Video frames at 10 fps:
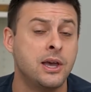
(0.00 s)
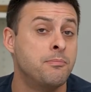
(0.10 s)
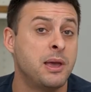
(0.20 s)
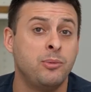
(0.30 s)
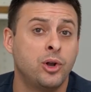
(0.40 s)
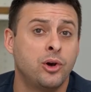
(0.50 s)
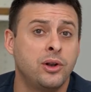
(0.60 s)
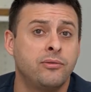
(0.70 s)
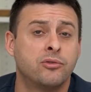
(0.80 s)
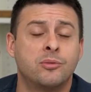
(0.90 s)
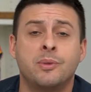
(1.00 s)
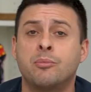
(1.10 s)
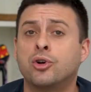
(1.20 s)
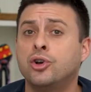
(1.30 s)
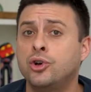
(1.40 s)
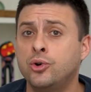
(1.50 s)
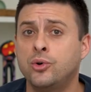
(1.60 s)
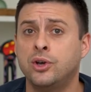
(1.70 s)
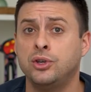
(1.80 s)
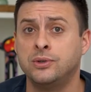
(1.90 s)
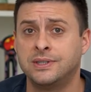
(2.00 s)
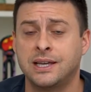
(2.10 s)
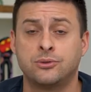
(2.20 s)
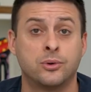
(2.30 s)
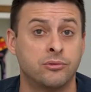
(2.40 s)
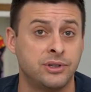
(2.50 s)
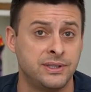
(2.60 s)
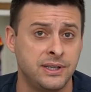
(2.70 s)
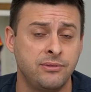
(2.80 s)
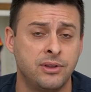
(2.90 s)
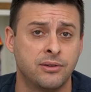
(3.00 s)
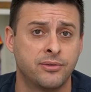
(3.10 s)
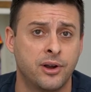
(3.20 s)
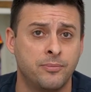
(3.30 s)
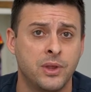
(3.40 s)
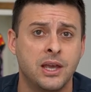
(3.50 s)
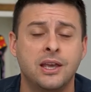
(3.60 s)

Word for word: maybe you don't even remember who you sent or received it from,